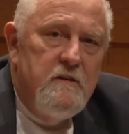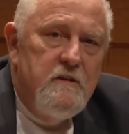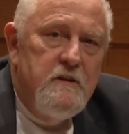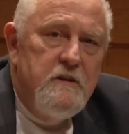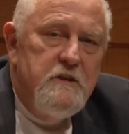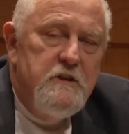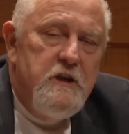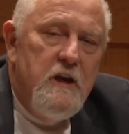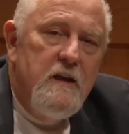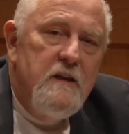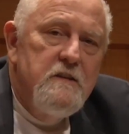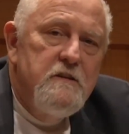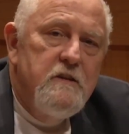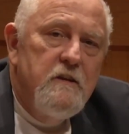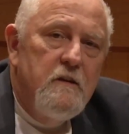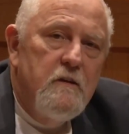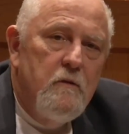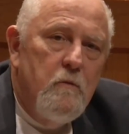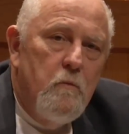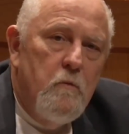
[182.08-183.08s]
to
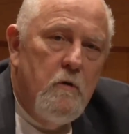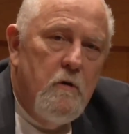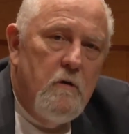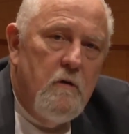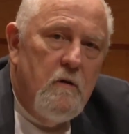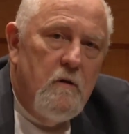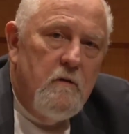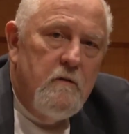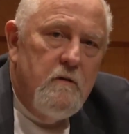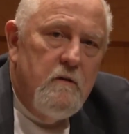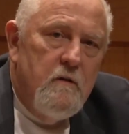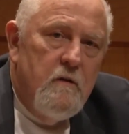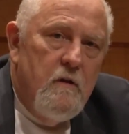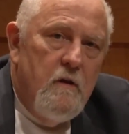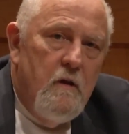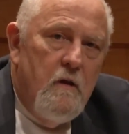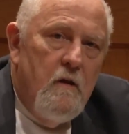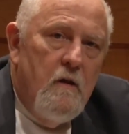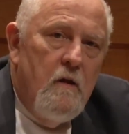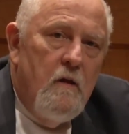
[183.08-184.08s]
changing the world
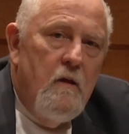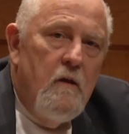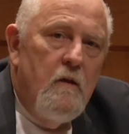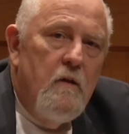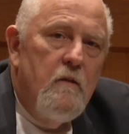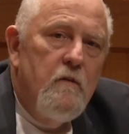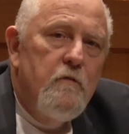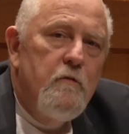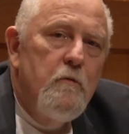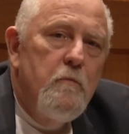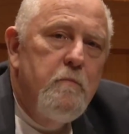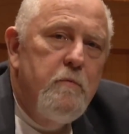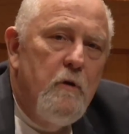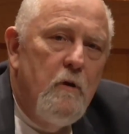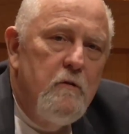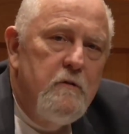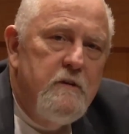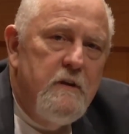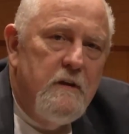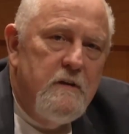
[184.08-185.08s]
through
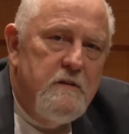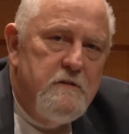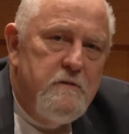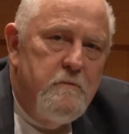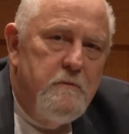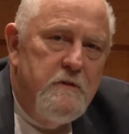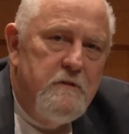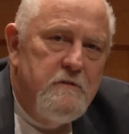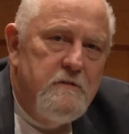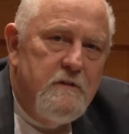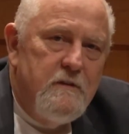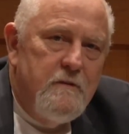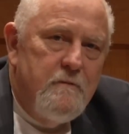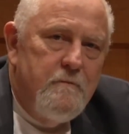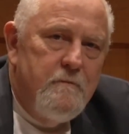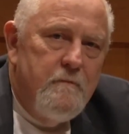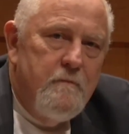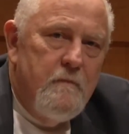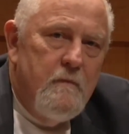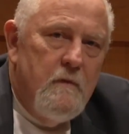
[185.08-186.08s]
protest music.
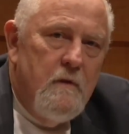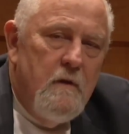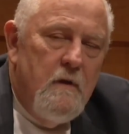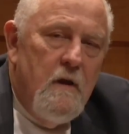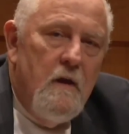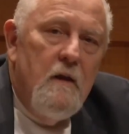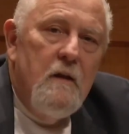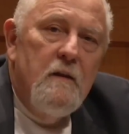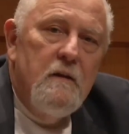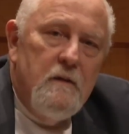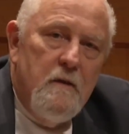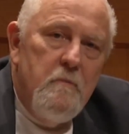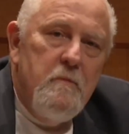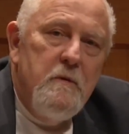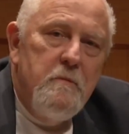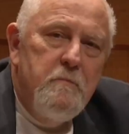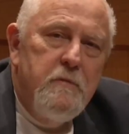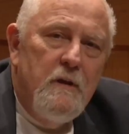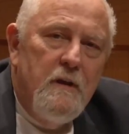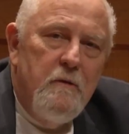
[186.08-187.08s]
Let me
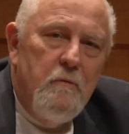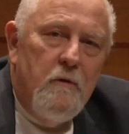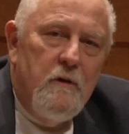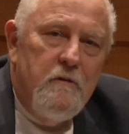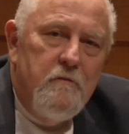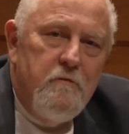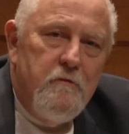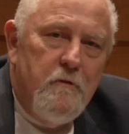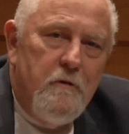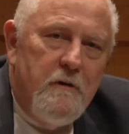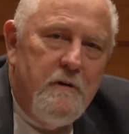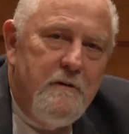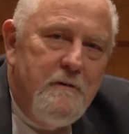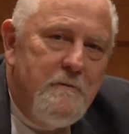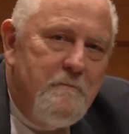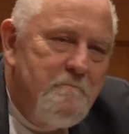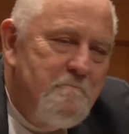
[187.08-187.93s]
play one for you.